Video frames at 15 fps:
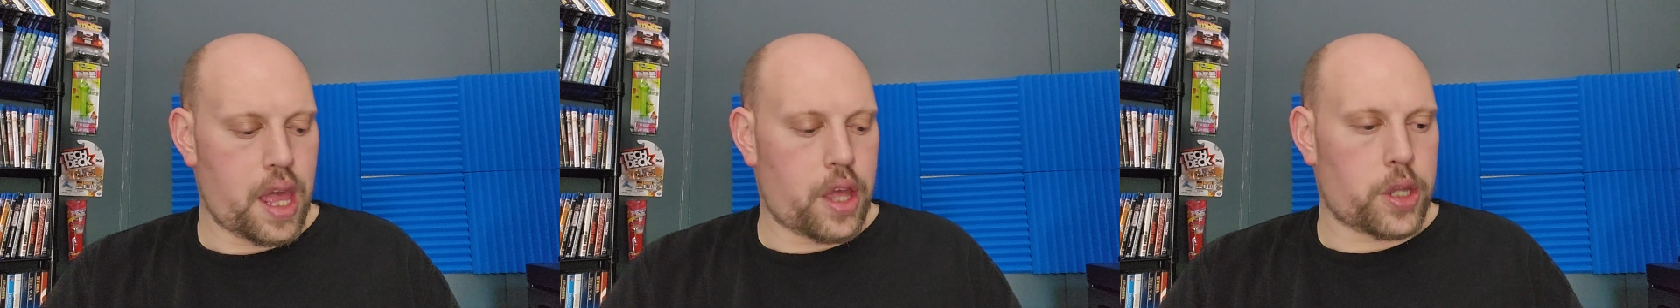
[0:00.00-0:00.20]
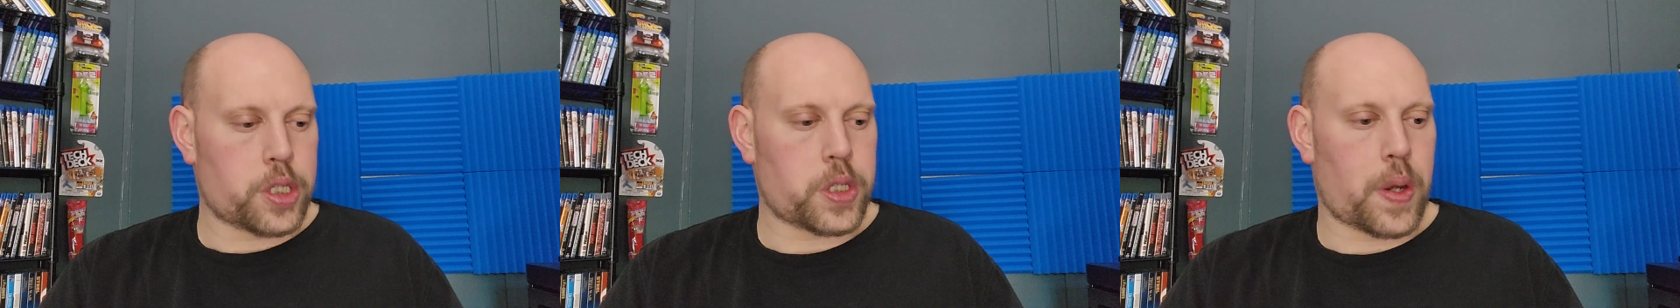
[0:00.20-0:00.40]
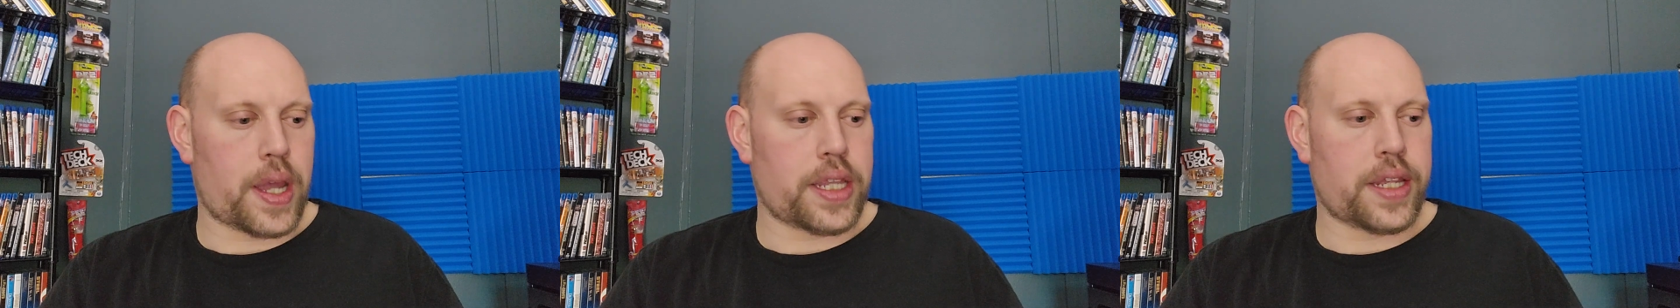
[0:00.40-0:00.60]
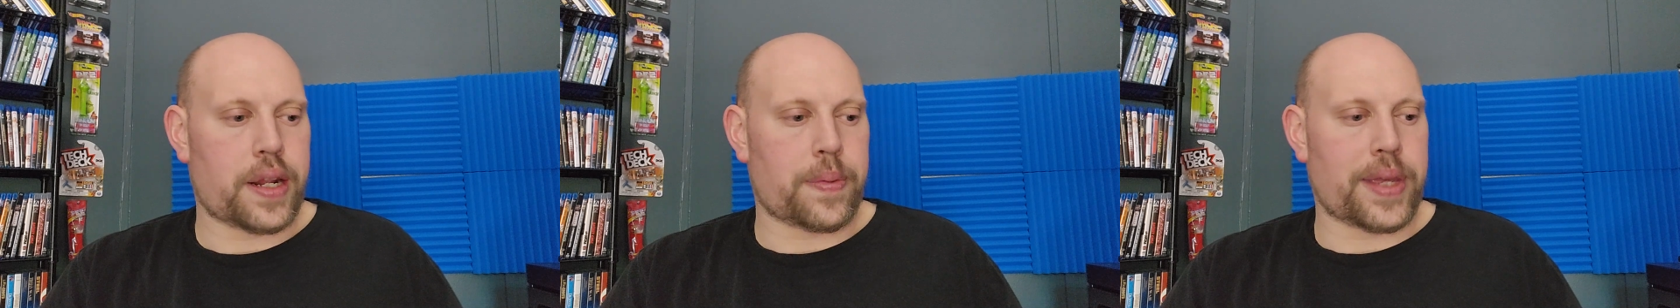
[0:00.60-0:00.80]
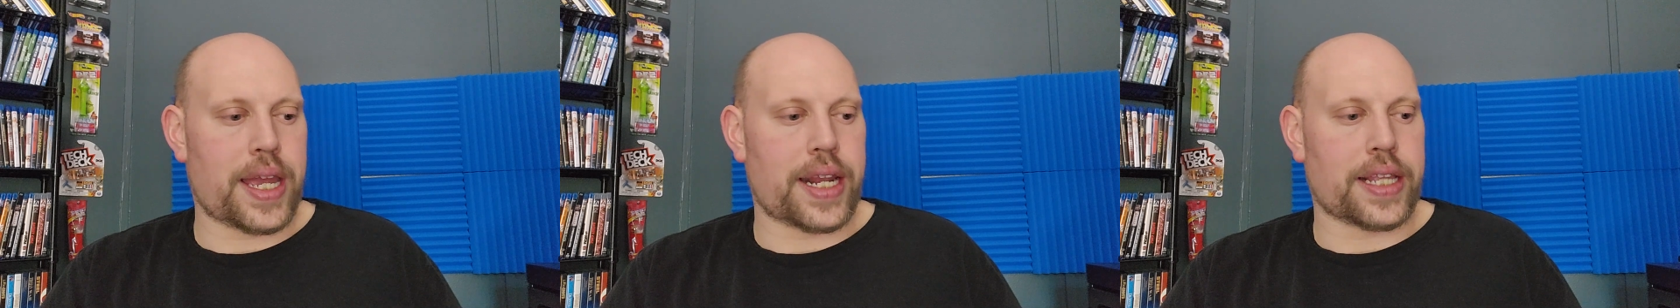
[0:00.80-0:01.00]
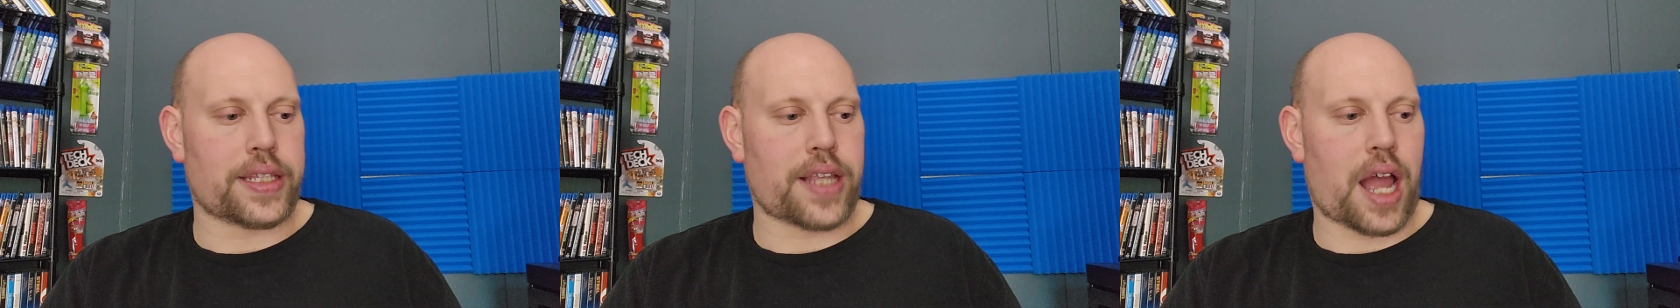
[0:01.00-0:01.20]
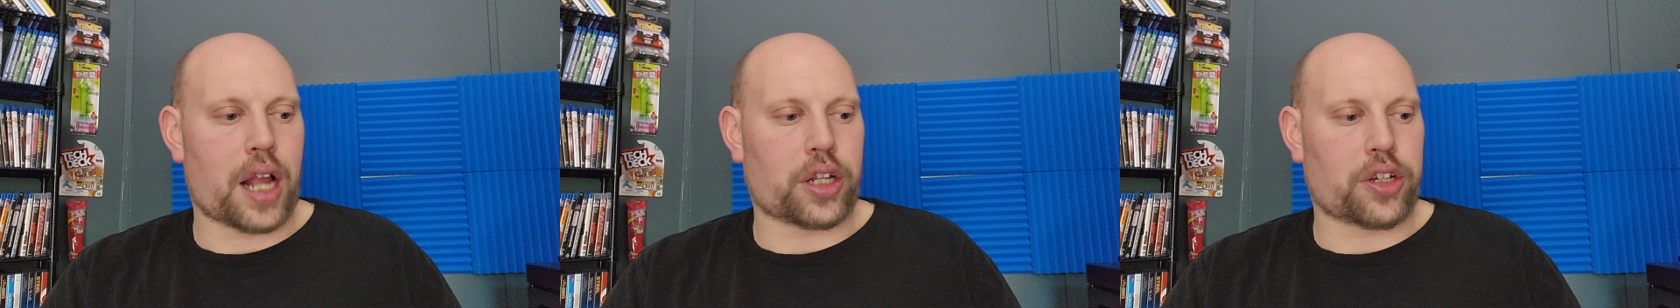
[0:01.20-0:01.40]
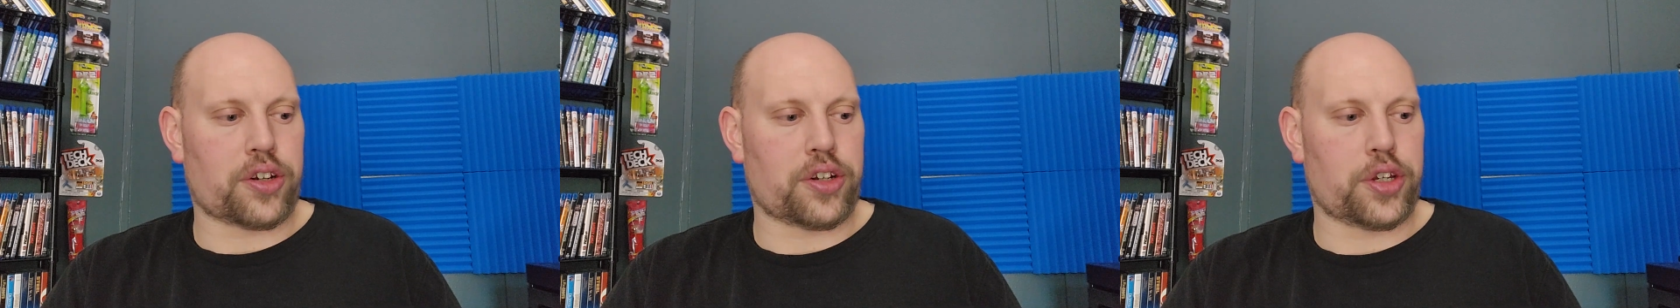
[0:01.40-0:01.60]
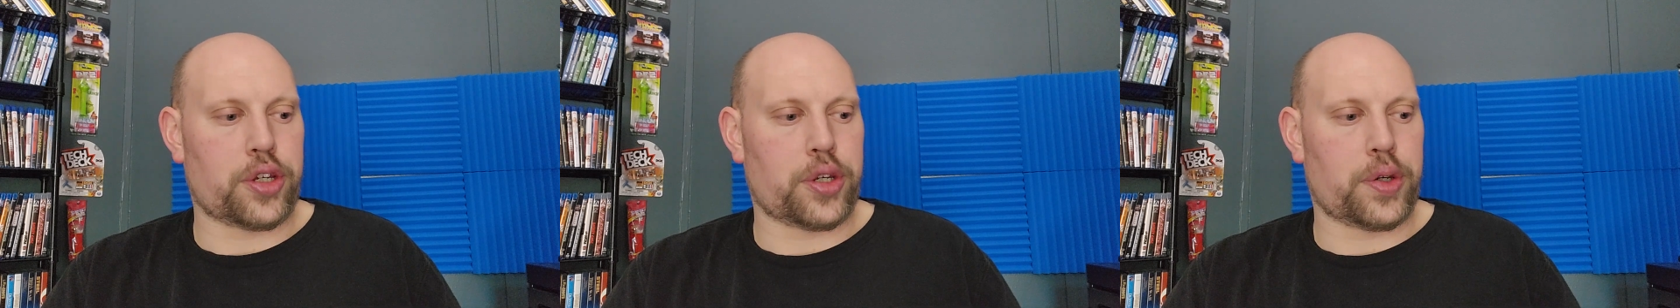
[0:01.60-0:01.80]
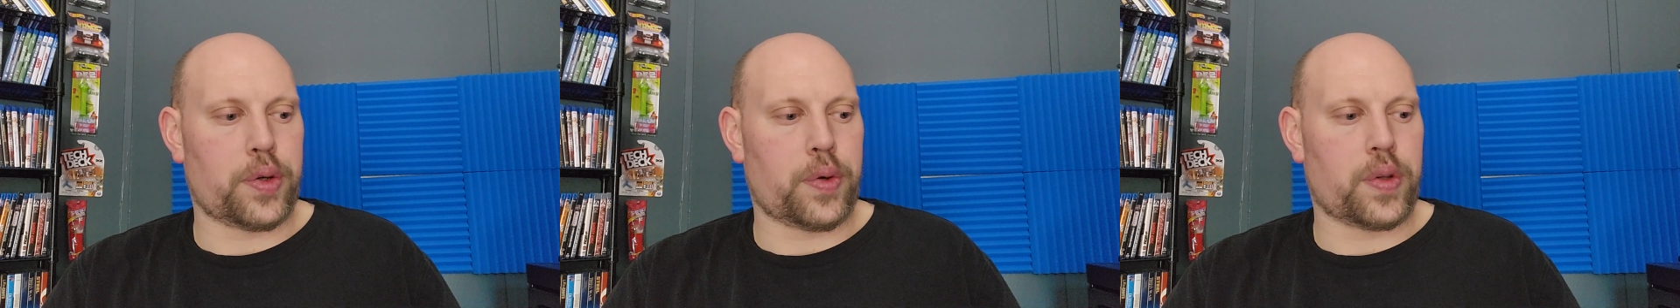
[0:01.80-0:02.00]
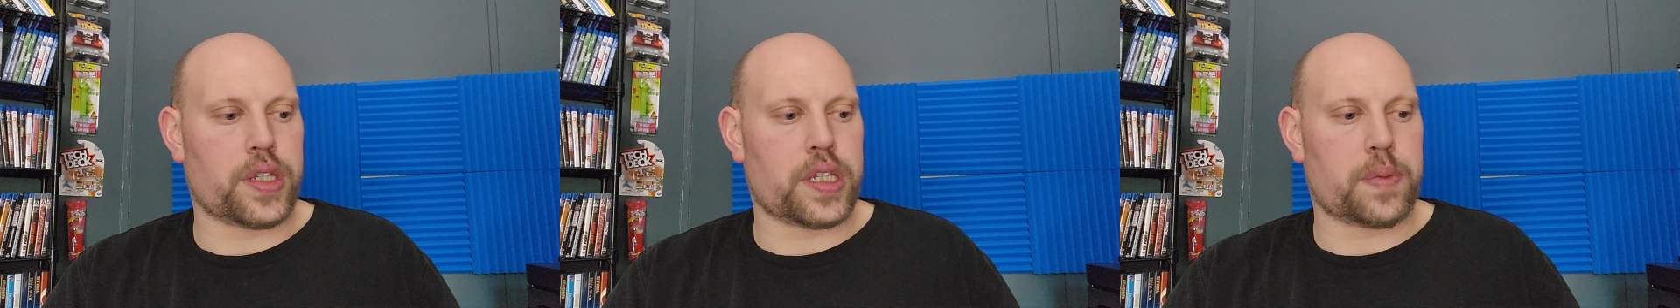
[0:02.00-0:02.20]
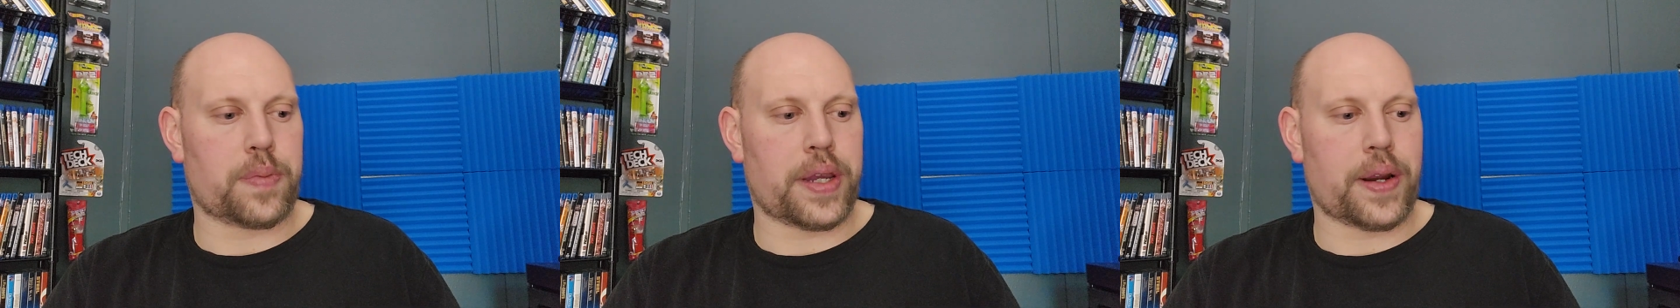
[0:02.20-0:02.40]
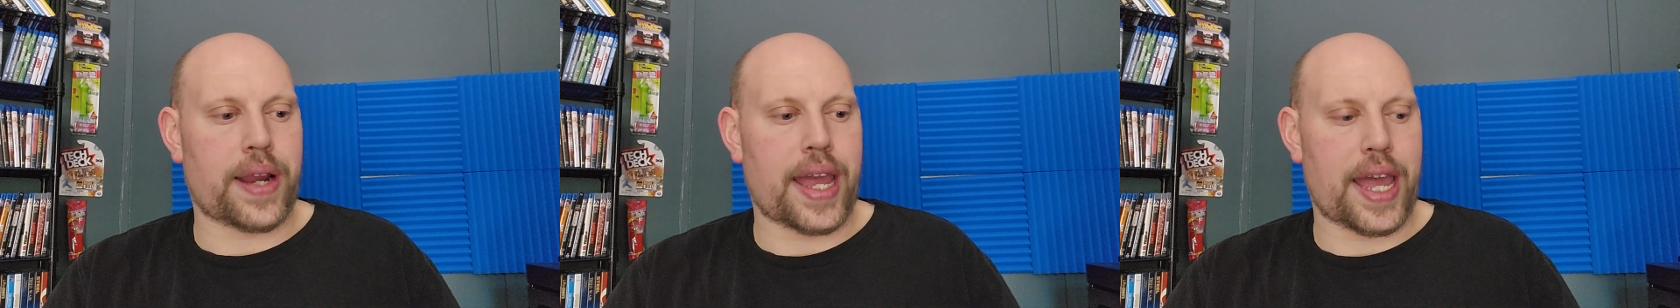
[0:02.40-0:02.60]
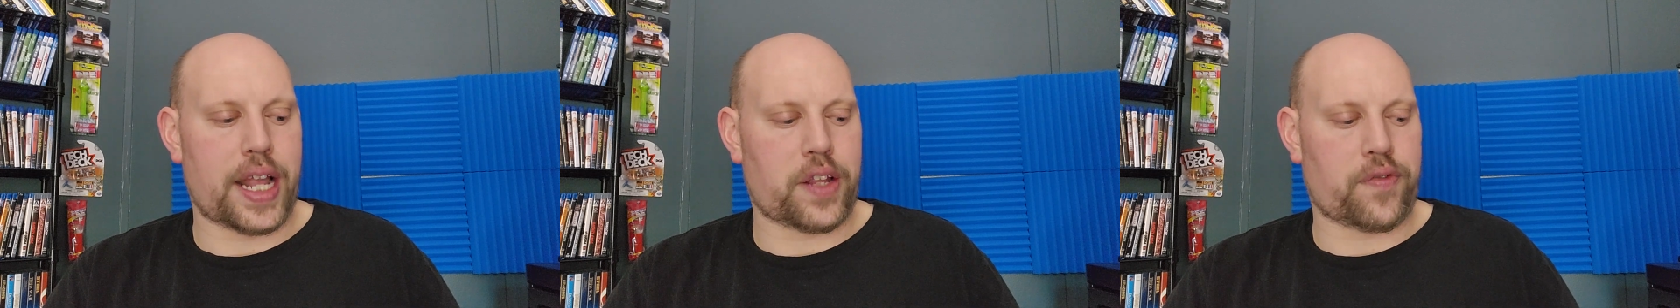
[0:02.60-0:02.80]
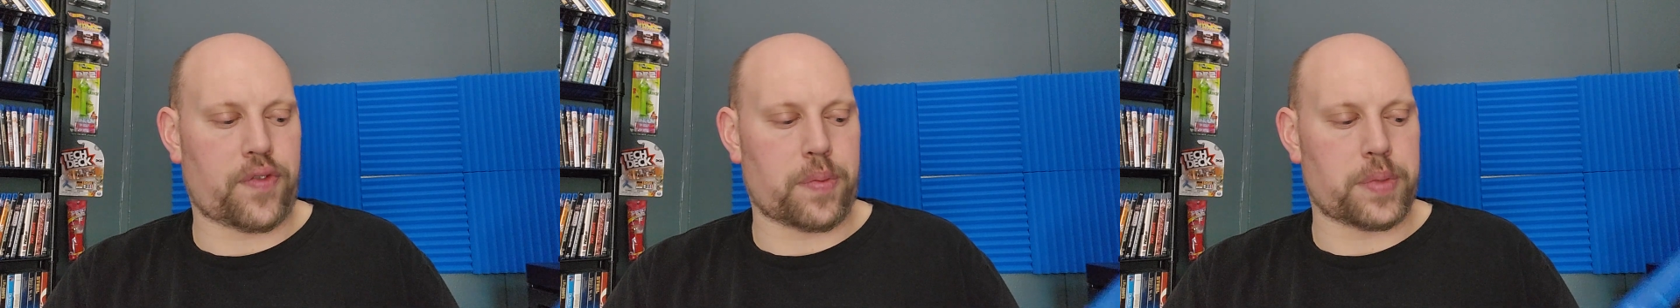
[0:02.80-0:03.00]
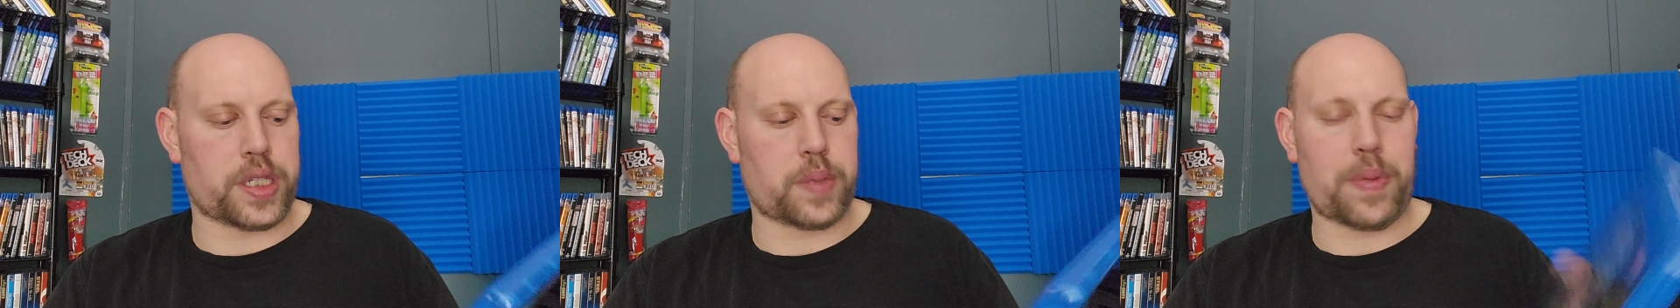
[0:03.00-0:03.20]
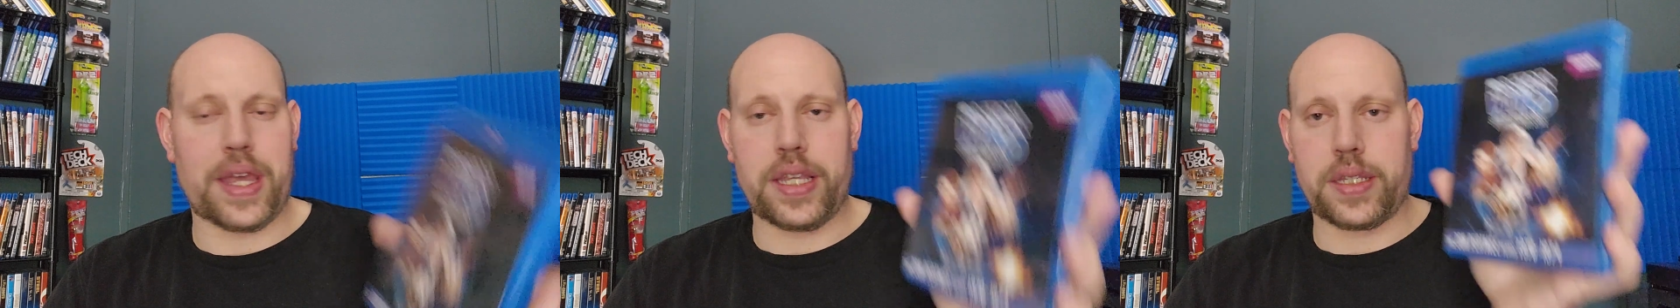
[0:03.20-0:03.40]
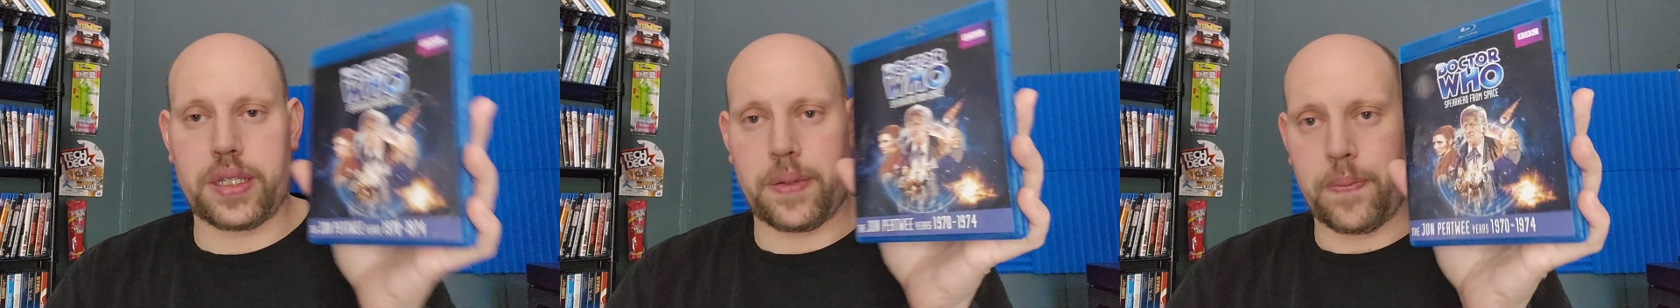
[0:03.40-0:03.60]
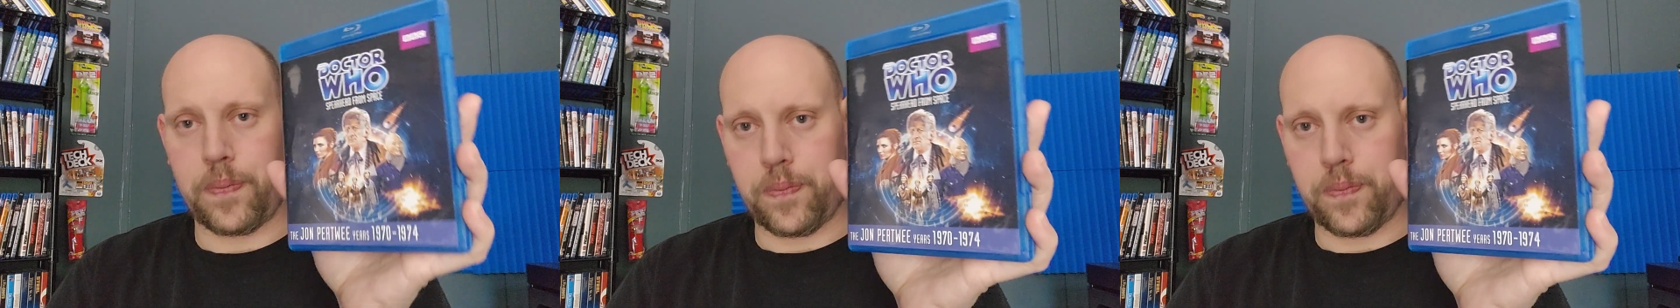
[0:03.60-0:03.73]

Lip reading: So I ended up getting Doctor Who Spearhead from Space,